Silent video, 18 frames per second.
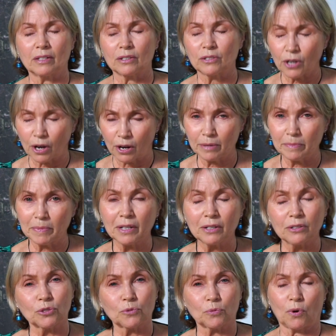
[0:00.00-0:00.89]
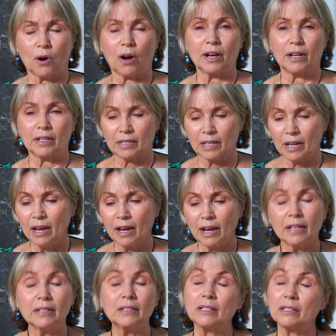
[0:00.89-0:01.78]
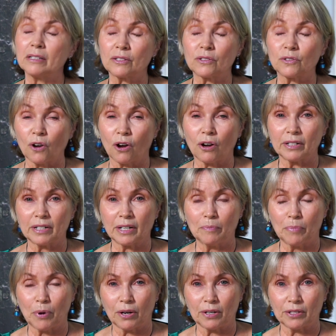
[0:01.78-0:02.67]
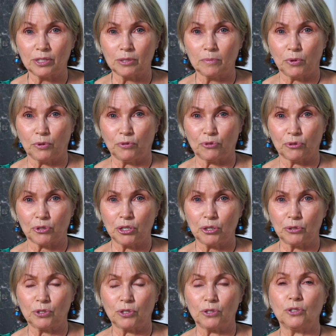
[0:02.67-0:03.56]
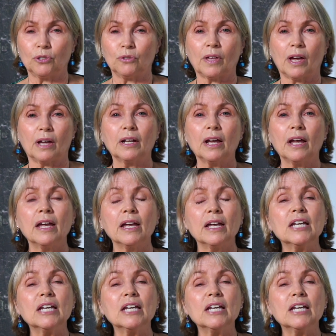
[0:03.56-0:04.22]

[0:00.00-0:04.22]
The timing is right, and it's not impossible for you to do that.